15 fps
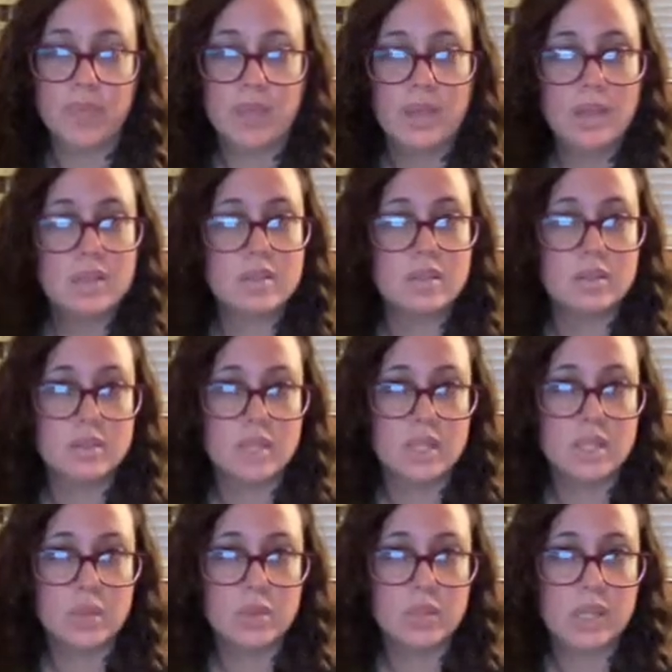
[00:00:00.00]
Since these are
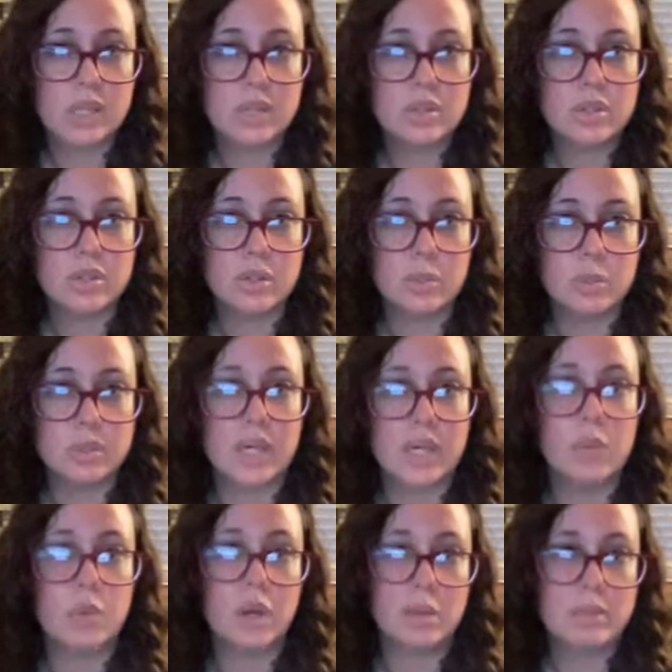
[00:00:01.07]
related terms and I
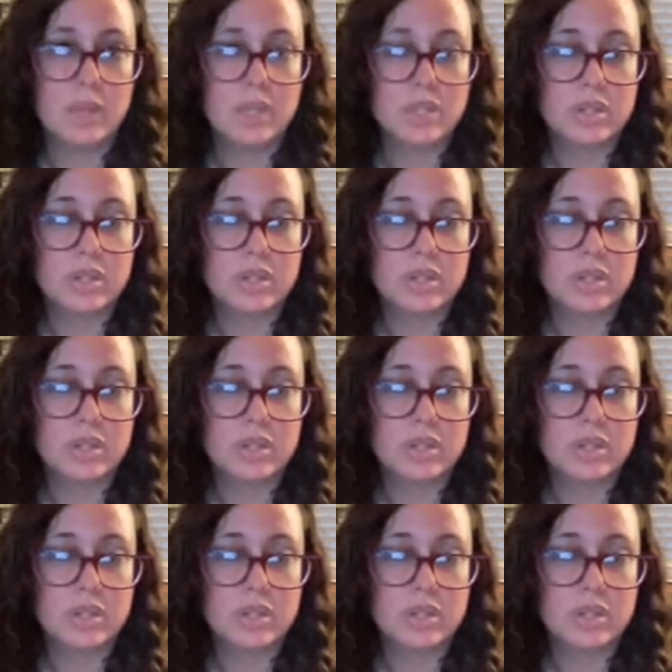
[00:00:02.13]
want to make sure